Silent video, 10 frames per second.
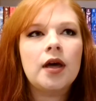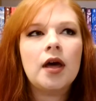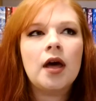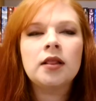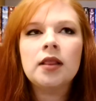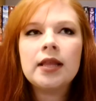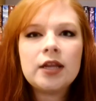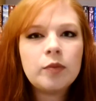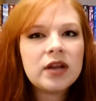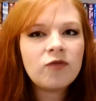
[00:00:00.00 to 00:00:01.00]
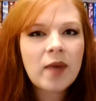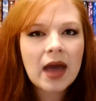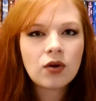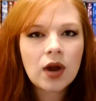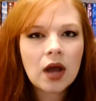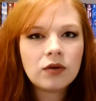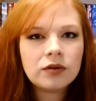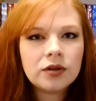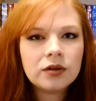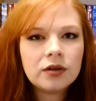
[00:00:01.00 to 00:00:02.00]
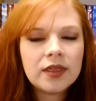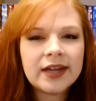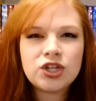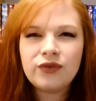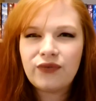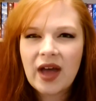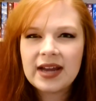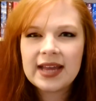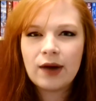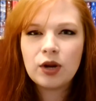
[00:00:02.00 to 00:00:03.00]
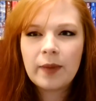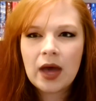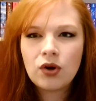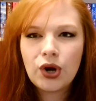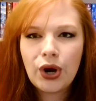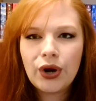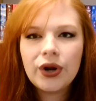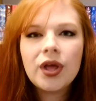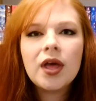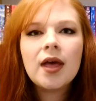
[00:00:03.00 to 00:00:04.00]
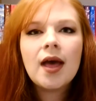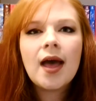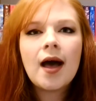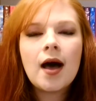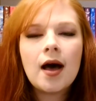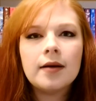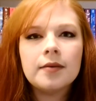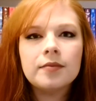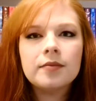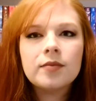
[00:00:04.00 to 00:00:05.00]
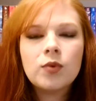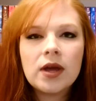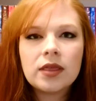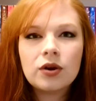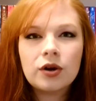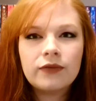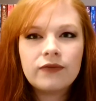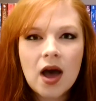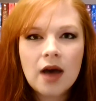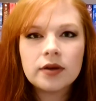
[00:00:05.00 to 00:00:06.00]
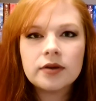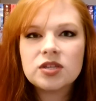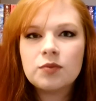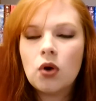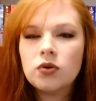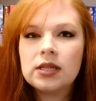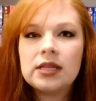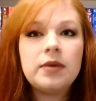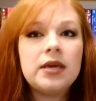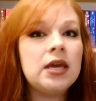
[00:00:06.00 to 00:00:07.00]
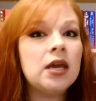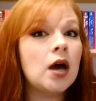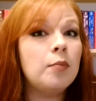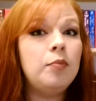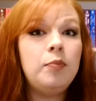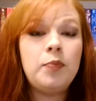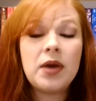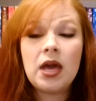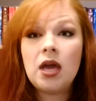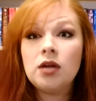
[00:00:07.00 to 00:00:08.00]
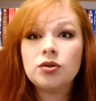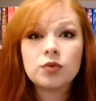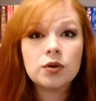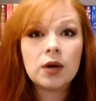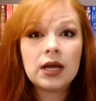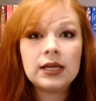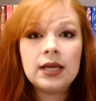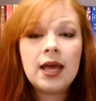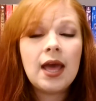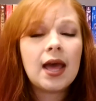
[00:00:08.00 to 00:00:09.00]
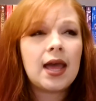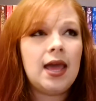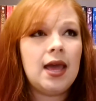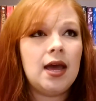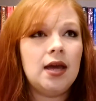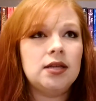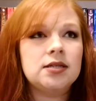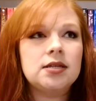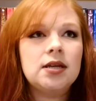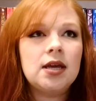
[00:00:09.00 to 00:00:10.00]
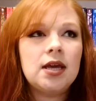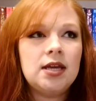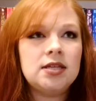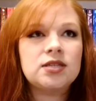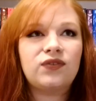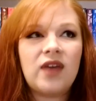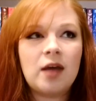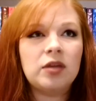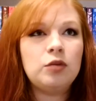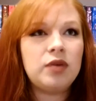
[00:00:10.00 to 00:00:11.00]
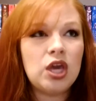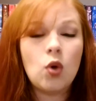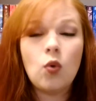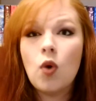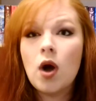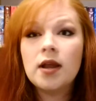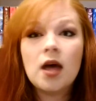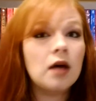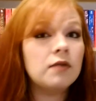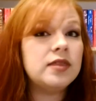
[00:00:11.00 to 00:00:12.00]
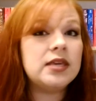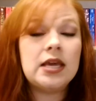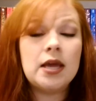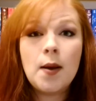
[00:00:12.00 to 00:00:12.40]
a little bit of background that you find out about her, with her father supposedly being a big druid and his family being one of the